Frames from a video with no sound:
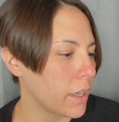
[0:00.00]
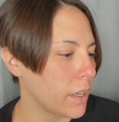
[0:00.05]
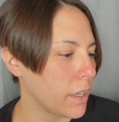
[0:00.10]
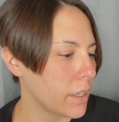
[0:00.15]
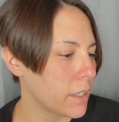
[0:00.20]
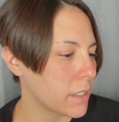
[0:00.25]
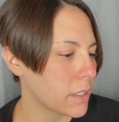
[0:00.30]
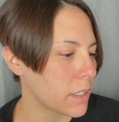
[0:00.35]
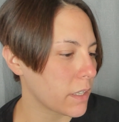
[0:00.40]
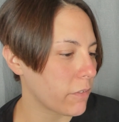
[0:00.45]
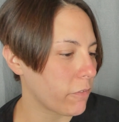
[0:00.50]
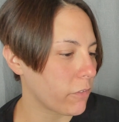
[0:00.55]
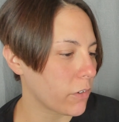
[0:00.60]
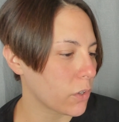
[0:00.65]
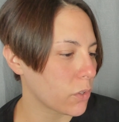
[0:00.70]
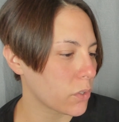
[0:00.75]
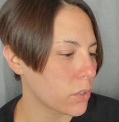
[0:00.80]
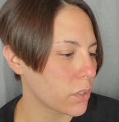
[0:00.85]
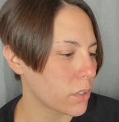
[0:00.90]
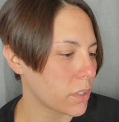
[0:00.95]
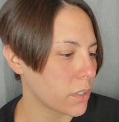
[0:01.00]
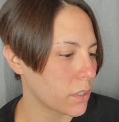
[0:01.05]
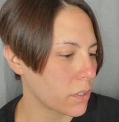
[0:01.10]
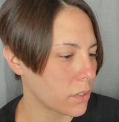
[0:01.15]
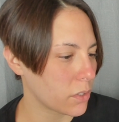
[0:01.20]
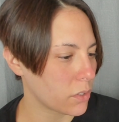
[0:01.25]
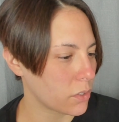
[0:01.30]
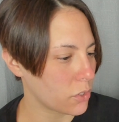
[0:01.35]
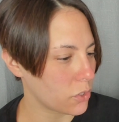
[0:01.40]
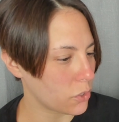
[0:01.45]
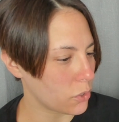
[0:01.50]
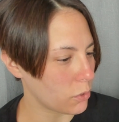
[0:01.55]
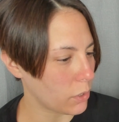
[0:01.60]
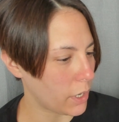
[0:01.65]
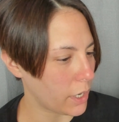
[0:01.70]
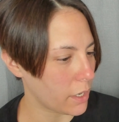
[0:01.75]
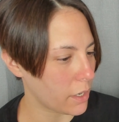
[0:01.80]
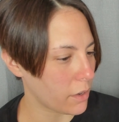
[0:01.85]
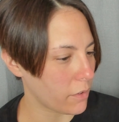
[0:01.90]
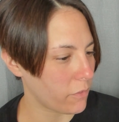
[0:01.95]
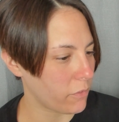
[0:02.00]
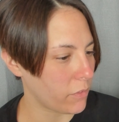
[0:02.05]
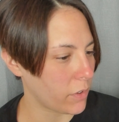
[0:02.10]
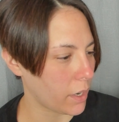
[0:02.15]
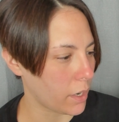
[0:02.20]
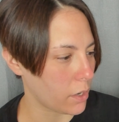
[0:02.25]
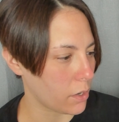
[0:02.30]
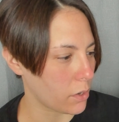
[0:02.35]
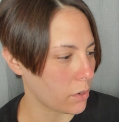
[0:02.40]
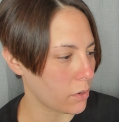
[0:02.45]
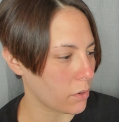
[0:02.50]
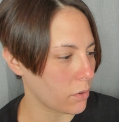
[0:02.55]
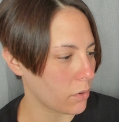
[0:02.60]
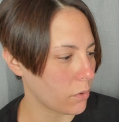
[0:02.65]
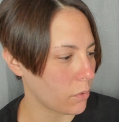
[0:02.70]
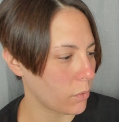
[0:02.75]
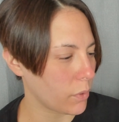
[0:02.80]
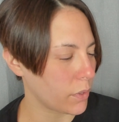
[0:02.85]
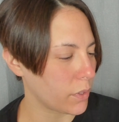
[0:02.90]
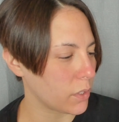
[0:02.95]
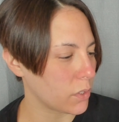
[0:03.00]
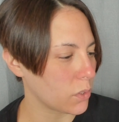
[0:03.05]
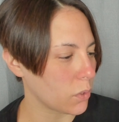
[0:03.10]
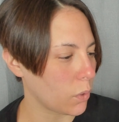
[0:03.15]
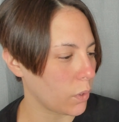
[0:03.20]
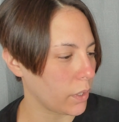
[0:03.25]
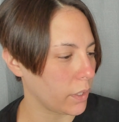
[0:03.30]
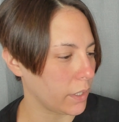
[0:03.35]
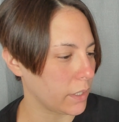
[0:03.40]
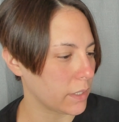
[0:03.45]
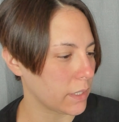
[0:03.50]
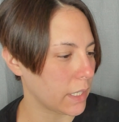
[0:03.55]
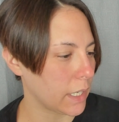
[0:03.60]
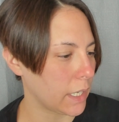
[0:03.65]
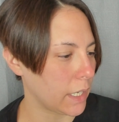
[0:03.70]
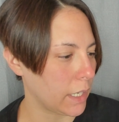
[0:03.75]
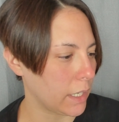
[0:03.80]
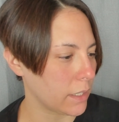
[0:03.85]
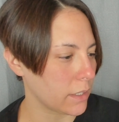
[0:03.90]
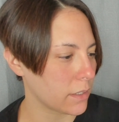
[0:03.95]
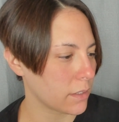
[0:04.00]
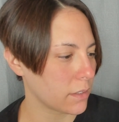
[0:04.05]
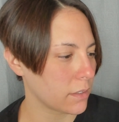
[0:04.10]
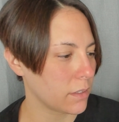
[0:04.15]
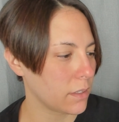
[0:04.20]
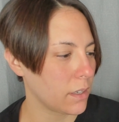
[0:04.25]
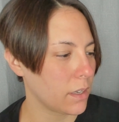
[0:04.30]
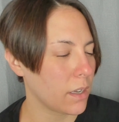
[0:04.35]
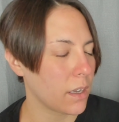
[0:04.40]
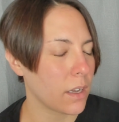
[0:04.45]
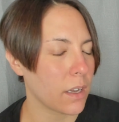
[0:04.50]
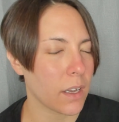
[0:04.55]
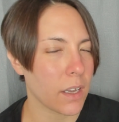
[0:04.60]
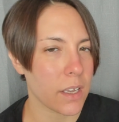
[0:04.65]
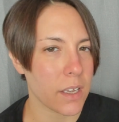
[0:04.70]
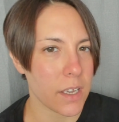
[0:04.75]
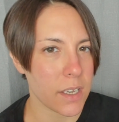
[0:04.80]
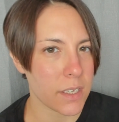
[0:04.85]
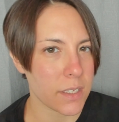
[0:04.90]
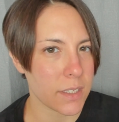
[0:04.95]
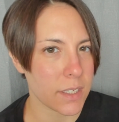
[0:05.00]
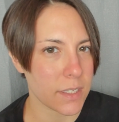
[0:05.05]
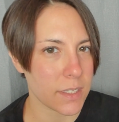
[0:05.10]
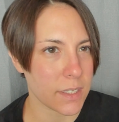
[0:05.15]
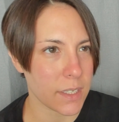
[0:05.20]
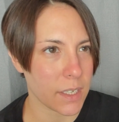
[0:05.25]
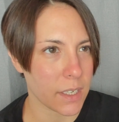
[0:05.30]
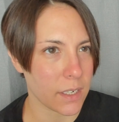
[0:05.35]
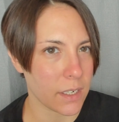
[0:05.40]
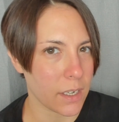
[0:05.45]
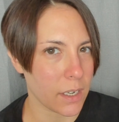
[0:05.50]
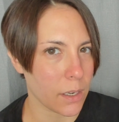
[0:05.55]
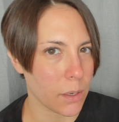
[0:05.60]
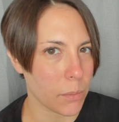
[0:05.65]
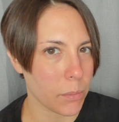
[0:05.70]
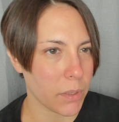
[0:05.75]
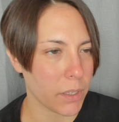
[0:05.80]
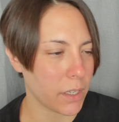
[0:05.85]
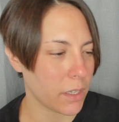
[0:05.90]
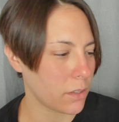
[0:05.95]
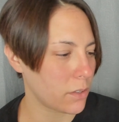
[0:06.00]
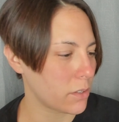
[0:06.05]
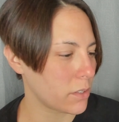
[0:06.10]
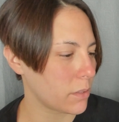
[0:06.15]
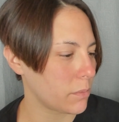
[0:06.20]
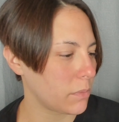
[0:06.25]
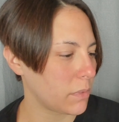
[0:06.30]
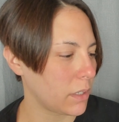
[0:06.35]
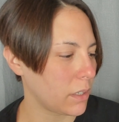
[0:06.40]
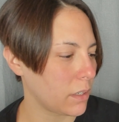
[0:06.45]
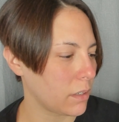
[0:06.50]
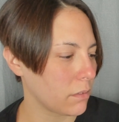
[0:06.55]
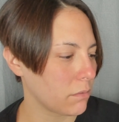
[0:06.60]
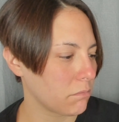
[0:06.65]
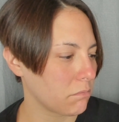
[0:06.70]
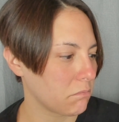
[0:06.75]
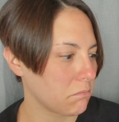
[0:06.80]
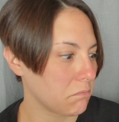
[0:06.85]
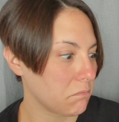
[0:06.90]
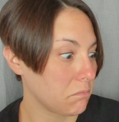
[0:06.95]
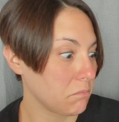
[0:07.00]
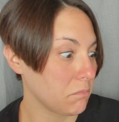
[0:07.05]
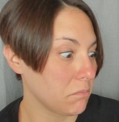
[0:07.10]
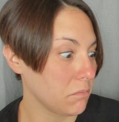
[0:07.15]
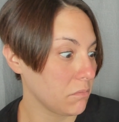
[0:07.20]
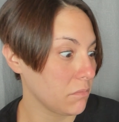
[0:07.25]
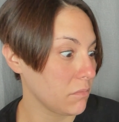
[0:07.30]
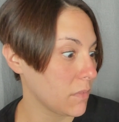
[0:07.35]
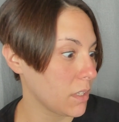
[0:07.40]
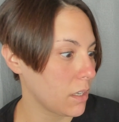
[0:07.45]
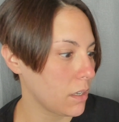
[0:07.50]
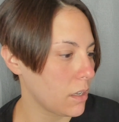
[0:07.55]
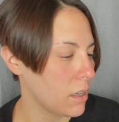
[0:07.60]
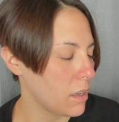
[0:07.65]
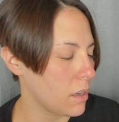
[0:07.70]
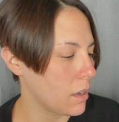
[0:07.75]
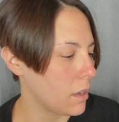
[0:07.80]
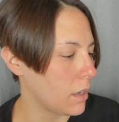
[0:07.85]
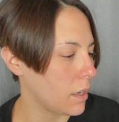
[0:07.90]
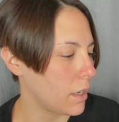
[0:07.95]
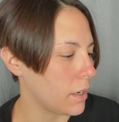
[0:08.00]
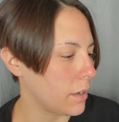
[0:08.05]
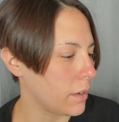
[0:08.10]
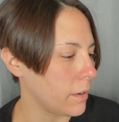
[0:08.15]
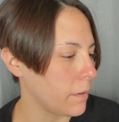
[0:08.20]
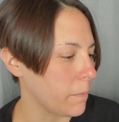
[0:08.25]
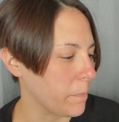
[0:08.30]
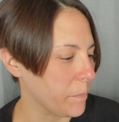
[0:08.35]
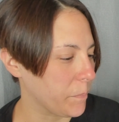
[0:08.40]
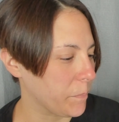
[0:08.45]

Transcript: is the first strike fighter with a toilet in it. I guess that's like an airplane or something. I don't know.